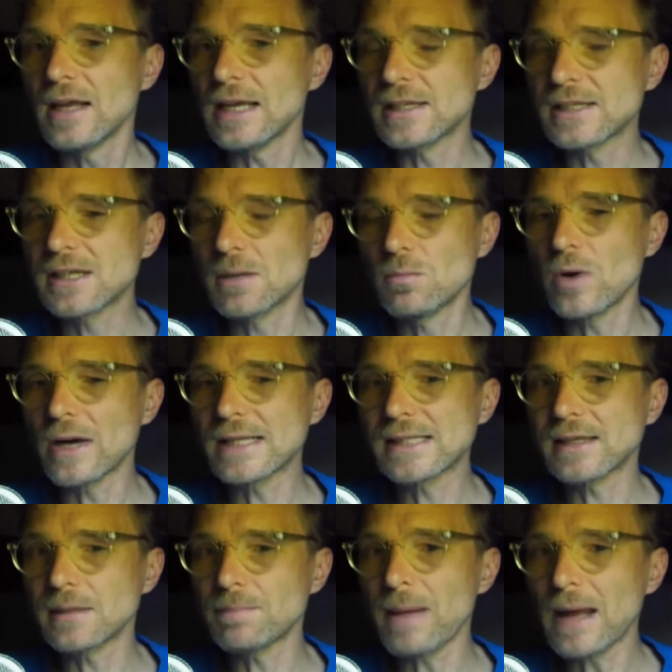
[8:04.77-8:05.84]
in some
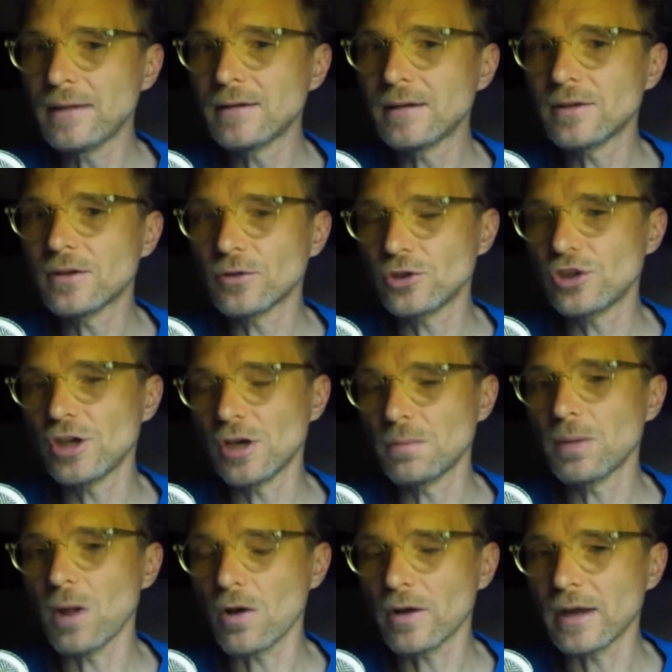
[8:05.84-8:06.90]
ways, are dependent on
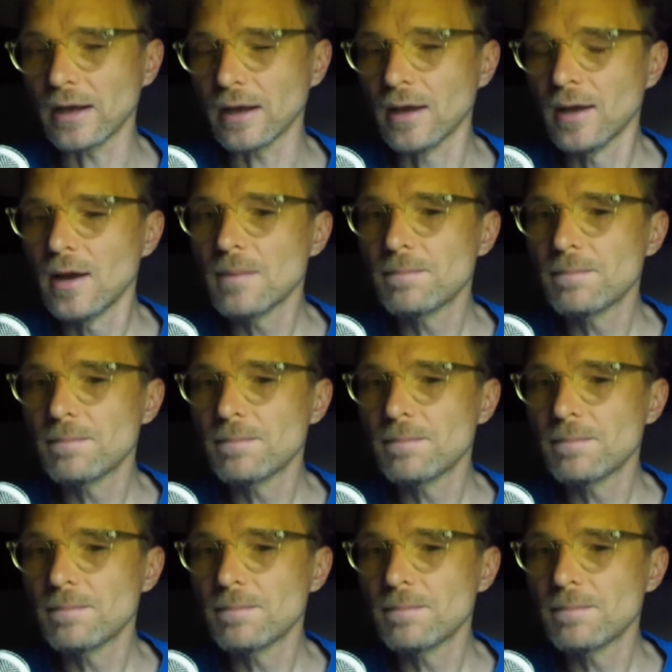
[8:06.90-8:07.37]
geo-blocking